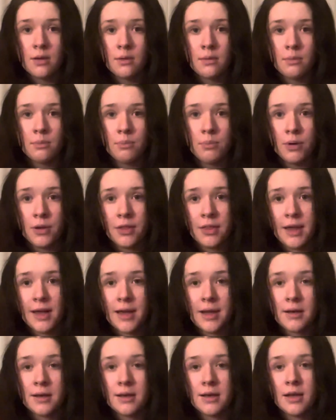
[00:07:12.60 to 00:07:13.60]
But
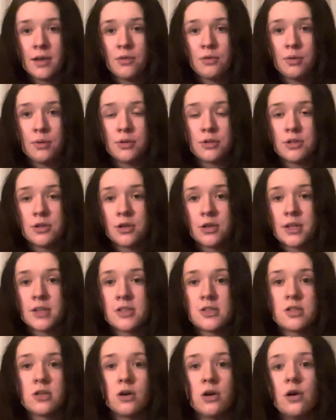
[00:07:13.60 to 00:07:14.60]
then if we were talking
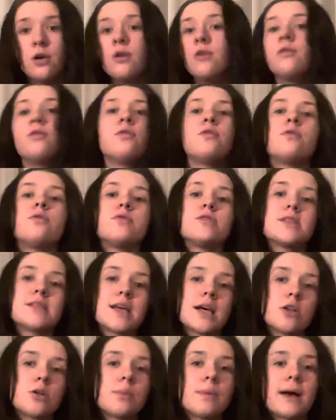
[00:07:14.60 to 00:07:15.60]
sort of
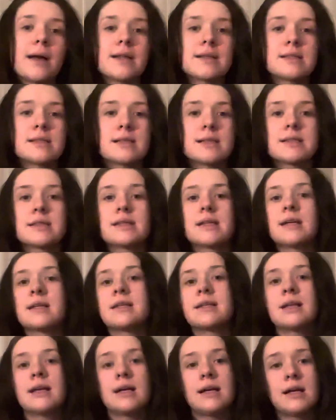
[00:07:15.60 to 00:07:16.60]
saddle pads, things
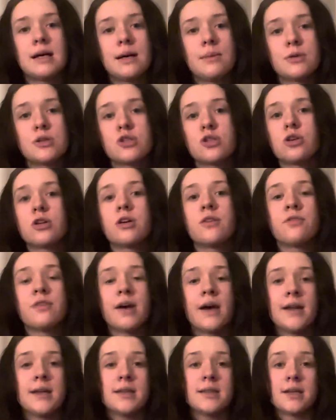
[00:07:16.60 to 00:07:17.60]
like that, I'm a sucker
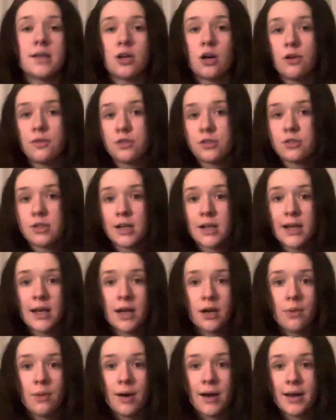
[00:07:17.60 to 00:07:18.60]
for anything off the track
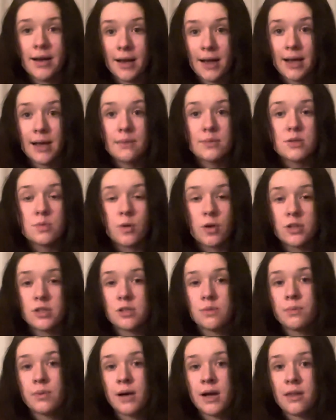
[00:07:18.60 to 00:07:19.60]
equine. I am
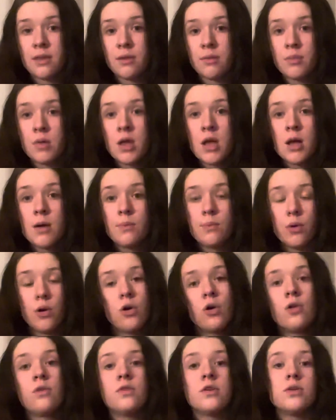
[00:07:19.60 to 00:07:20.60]
sponsored by them, but
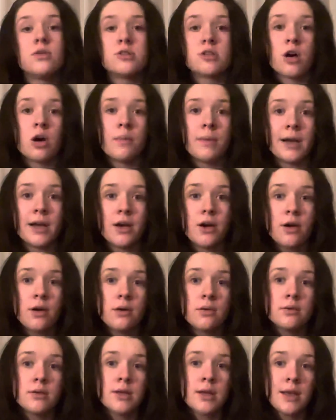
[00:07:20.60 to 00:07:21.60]
all views are my
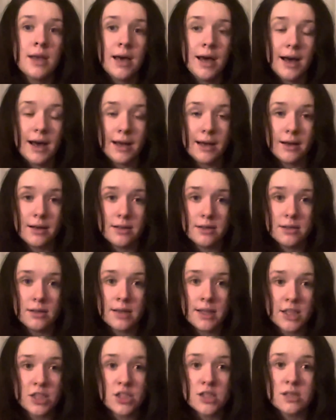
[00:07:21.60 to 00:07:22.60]
own, and
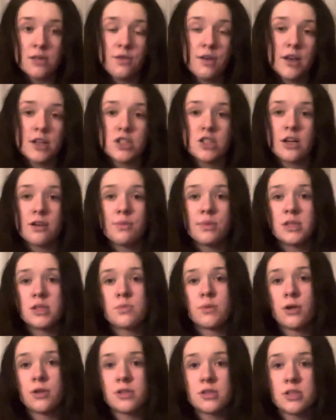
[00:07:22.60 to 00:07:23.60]
this is the first year I've been
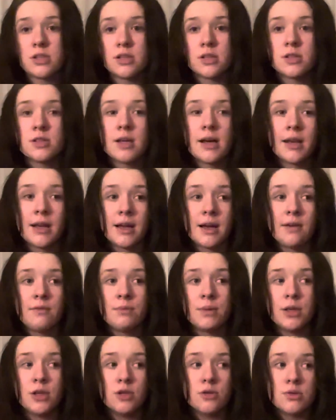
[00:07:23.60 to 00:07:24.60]
sponsored, and I have
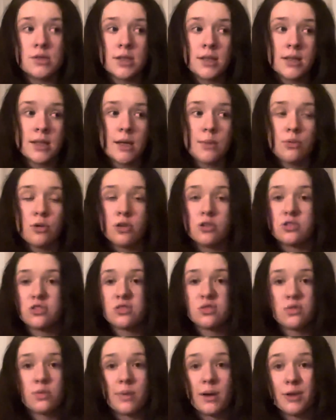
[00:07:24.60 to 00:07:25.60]
been using their
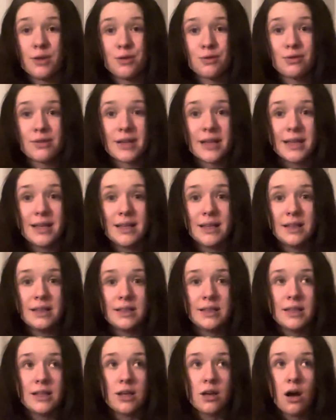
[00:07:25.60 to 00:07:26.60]
products for about
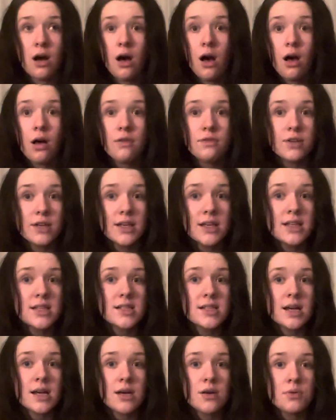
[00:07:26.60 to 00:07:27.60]
3.5
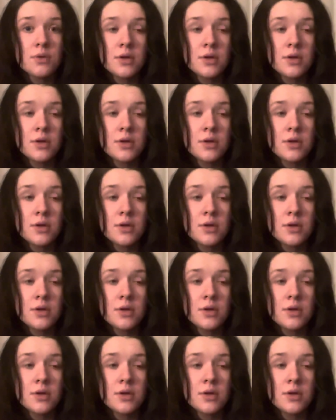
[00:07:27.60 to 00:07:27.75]
years now,